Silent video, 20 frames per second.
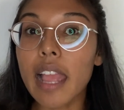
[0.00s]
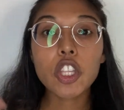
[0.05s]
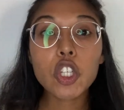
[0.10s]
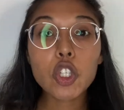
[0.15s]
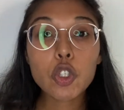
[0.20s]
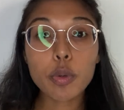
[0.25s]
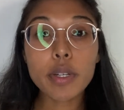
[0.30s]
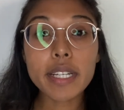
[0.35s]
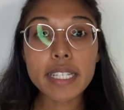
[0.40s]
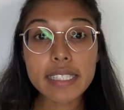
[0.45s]
The
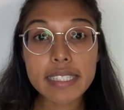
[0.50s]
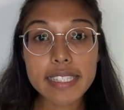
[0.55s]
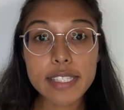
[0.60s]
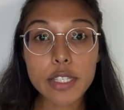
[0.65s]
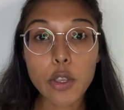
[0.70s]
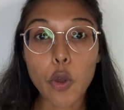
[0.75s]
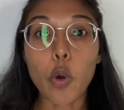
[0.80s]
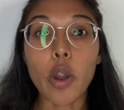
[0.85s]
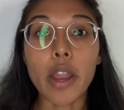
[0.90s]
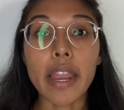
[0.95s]
grit
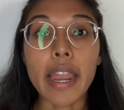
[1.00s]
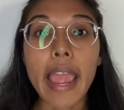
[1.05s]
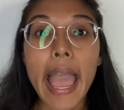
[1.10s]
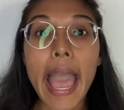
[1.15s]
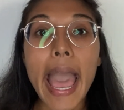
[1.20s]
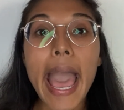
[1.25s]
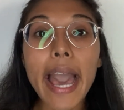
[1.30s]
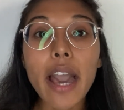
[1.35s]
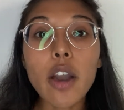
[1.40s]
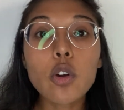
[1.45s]
score,
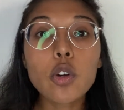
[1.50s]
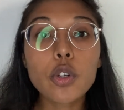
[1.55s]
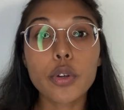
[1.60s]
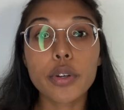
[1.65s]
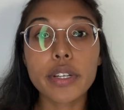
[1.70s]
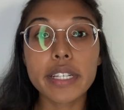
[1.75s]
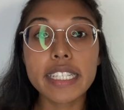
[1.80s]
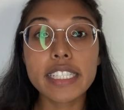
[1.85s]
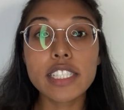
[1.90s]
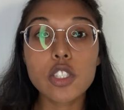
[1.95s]
how
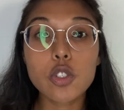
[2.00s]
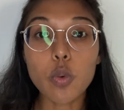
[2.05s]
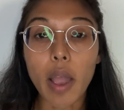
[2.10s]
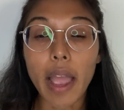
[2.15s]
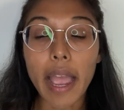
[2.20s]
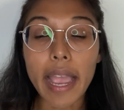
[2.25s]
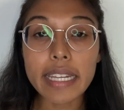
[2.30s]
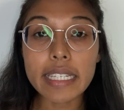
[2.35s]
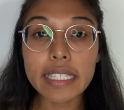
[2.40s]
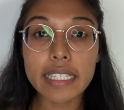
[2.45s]
gritty do
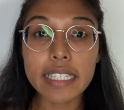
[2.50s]
I